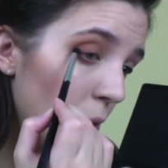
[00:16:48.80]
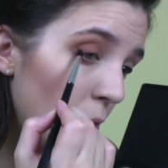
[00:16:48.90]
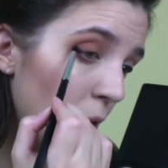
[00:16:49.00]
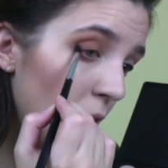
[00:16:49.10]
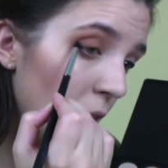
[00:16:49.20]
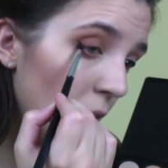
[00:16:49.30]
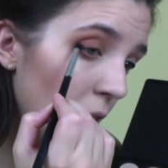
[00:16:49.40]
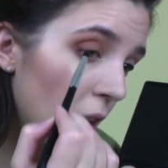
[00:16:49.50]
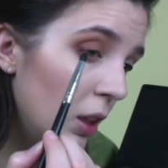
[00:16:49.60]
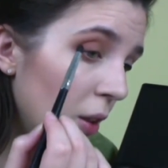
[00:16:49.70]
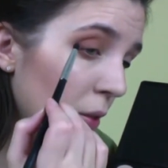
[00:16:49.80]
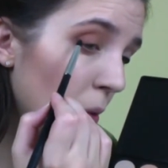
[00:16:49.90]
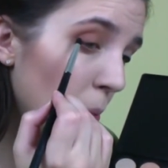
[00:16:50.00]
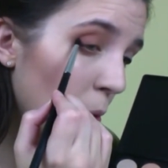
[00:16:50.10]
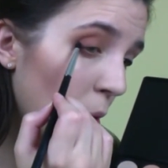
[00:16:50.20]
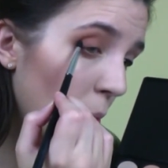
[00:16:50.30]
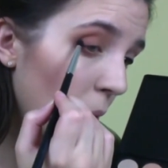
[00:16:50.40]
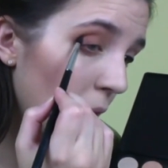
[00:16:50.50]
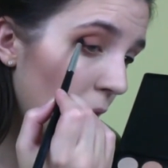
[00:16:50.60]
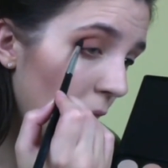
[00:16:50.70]
V even more
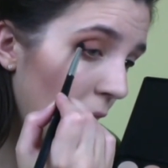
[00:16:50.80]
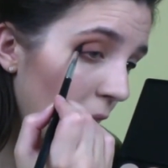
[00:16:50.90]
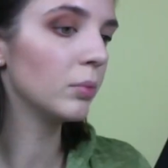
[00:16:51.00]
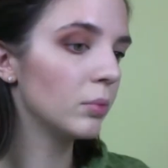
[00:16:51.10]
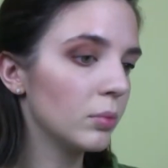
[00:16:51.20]
with that.